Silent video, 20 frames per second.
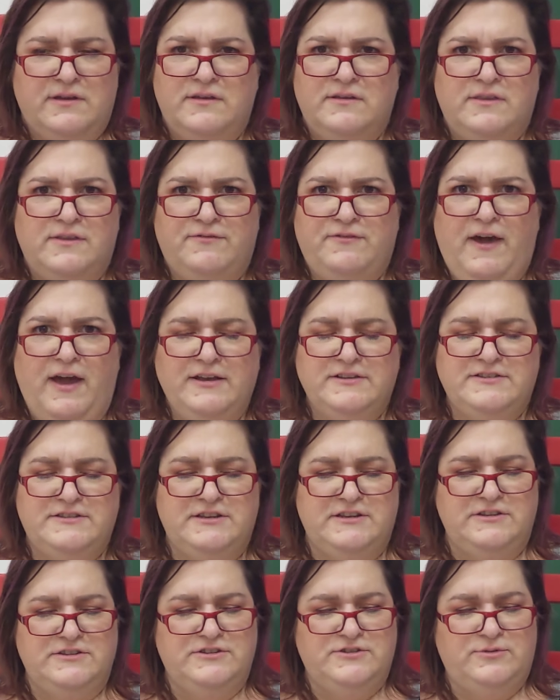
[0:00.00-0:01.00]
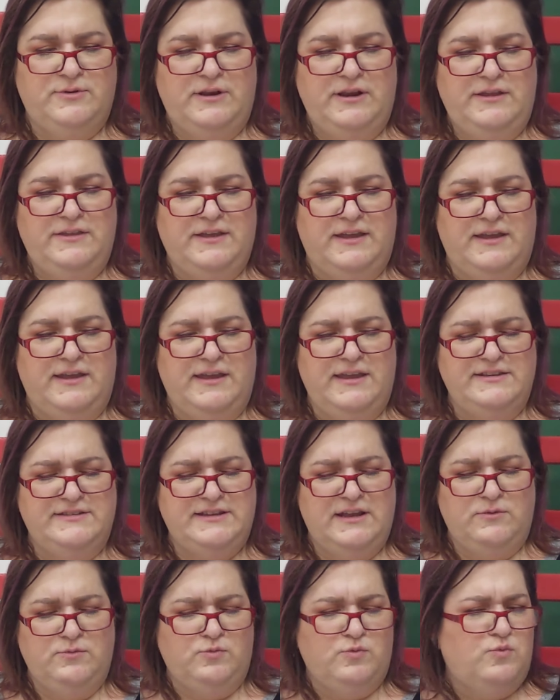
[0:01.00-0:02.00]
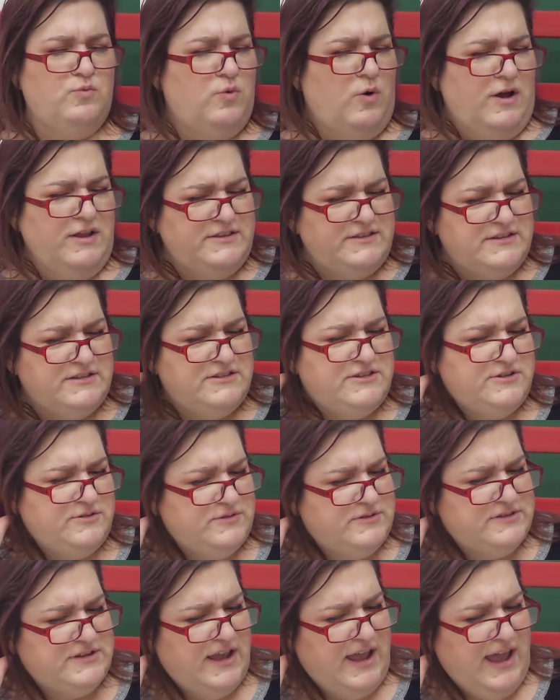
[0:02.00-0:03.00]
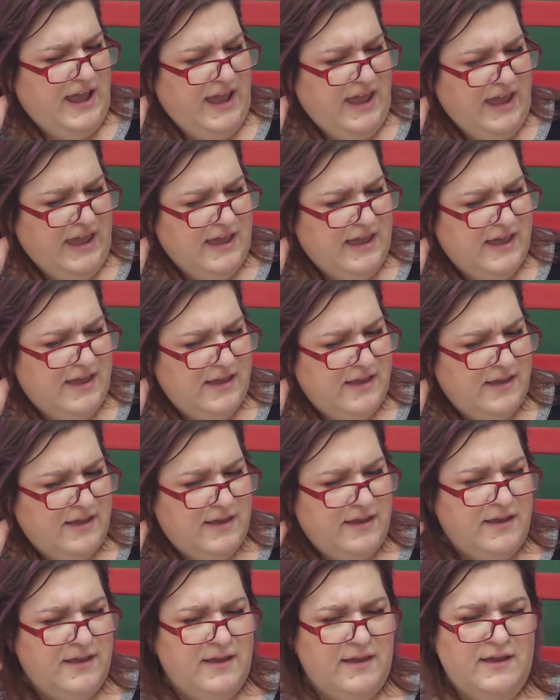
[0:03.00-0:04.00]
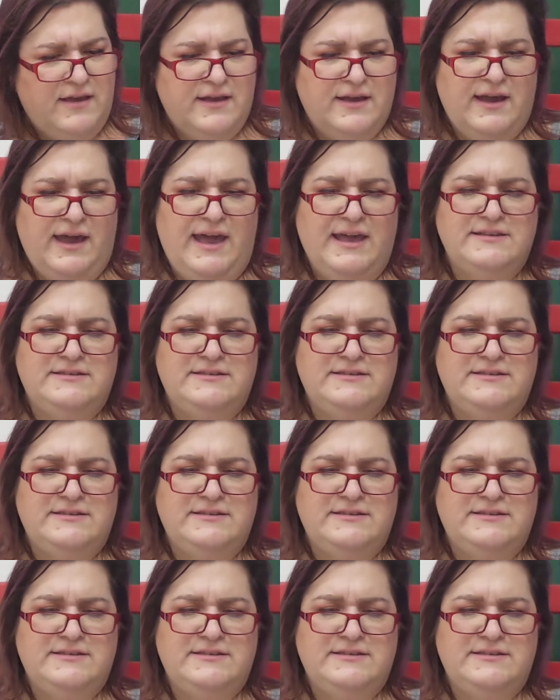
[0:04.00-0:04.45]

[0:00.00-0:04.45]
the fox didn't do anything. He said, "What did you say?"